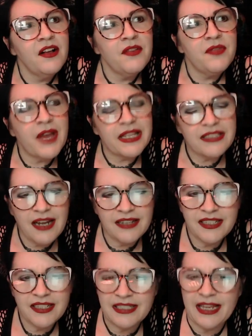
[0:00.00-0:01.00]
that's
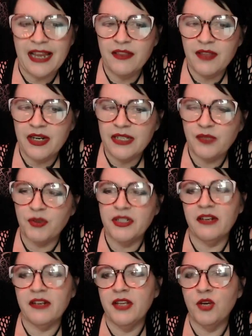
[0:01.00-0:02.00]
not to say that it's
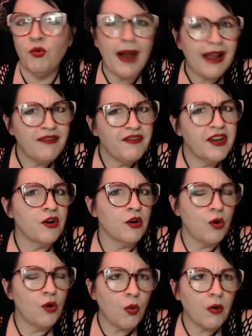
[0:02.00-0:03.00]
particularly graphic or
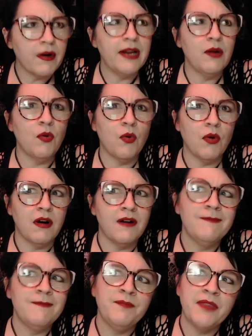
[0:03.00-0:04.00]
gory,
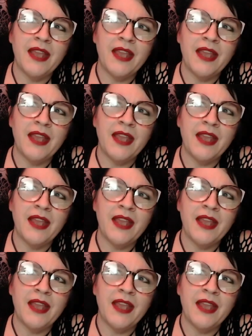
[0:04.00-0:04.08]
or